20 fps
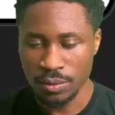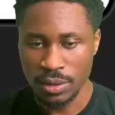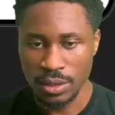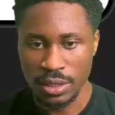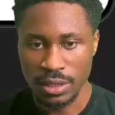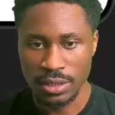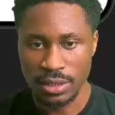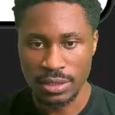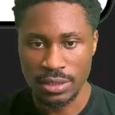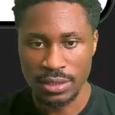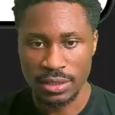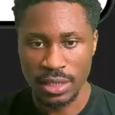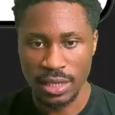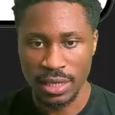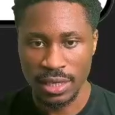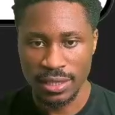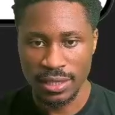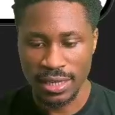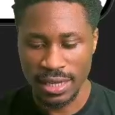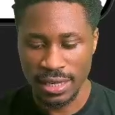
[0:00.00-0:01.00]
is say
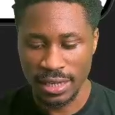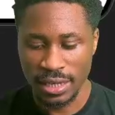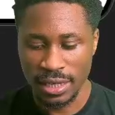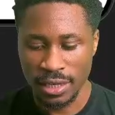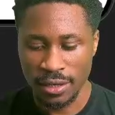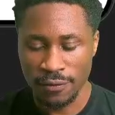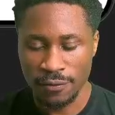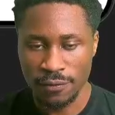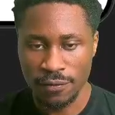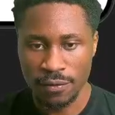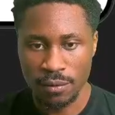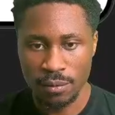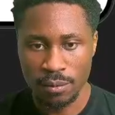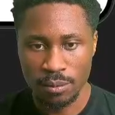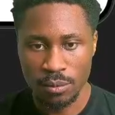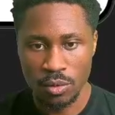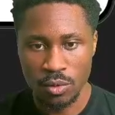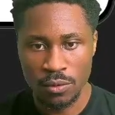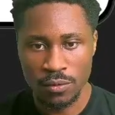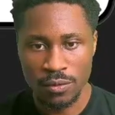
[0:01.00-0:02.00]
that if
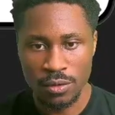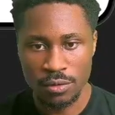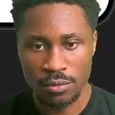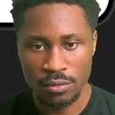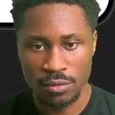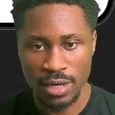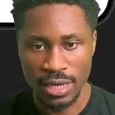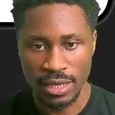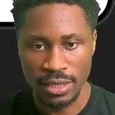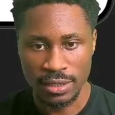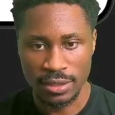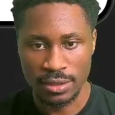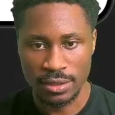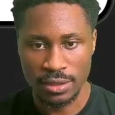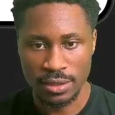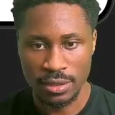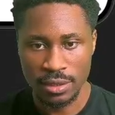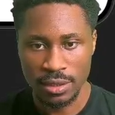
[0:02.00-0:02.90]
move right,